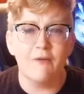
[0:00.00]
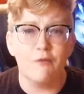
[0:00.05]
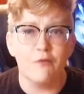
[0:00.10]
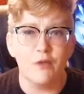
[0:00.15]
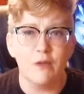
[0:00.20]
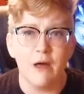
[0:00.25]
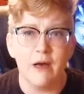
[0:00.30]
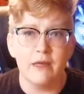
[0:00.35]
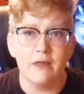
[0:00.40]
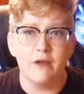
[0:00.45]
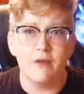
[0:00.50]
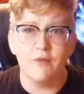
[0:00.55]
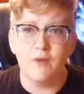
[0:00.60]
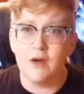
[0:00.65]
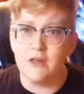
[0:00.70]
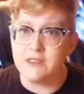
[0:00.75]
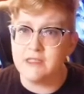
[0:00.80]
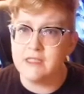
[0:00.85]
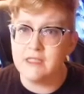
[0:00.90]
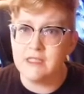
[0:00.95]
flood of
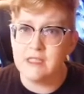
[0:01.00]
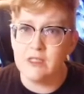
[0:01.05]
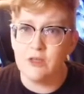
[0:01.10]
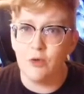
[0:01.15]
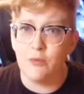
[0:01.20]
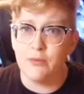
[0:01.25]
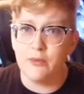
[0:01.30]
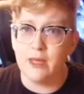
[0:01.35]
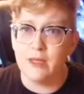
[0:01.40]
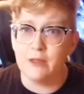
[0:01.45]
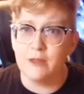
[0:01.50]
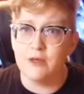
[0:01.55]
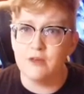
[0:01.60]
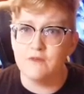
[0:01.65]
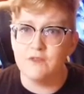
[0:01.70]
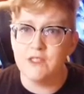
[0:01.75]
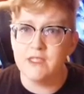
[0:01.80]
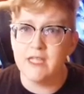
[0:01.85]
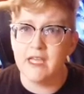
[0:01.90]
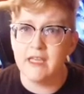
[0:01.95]
artisanal bread
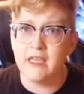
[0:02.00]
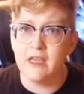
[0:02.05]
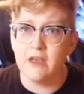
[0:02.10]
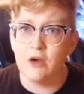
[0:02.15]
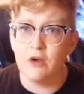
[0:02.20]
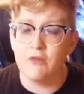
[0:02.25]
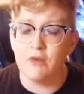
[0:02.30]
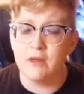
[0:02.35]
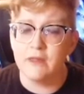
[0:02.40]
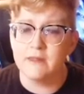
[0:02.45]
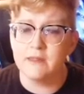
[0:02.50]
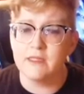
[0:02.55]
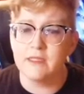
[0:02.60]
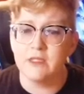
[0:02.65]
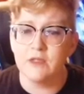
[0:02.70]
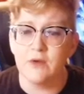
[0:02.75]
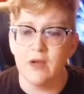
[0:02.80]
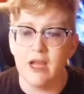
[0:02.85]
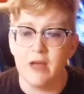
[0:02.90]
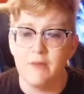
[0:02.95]
loaves taking over
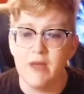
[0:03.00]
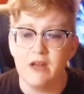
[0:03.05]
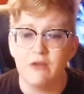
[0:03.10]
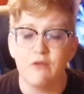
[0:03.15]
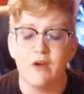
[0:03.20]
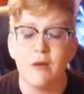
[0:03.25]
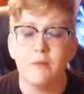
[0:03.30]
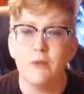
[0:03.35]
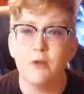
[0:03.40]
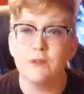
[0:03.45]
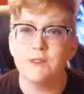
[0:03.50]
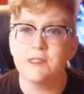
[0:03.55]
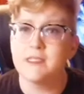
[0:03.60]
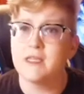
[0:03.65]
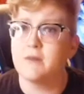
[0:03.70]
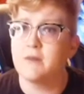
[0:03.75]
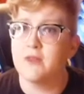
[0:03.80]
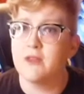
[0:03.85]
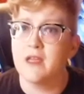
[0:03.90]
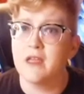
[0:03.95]
Instagram and grumbled
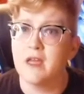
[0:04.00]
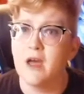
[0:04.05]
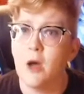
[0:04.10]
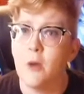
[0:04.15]
something